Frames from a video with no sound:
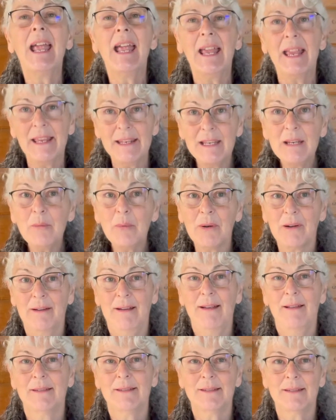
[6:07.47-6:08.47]
anywhere
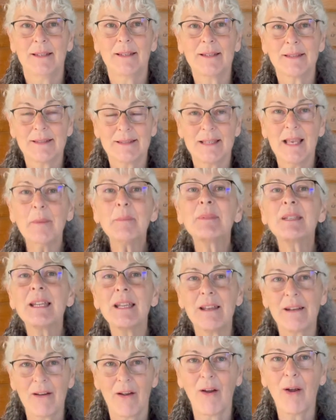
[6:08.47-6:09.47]
else except
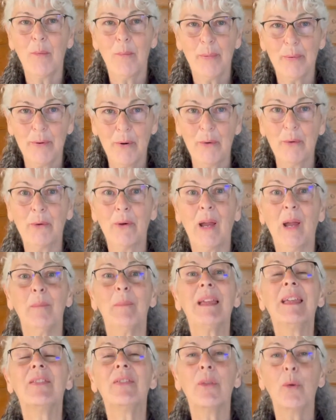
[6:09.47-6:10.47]
in our program,
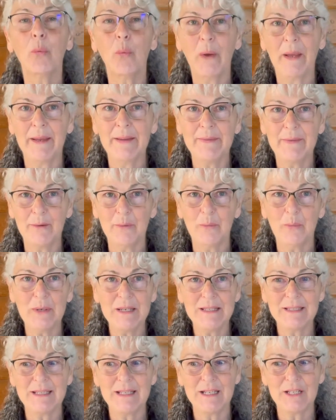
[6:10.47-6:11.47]
in the way that
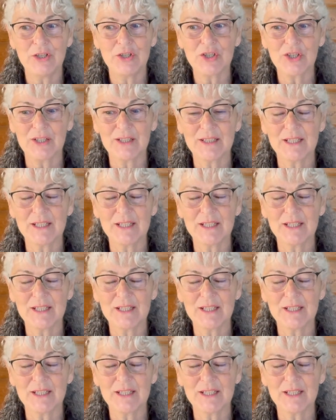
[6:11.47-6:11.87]
we teach it.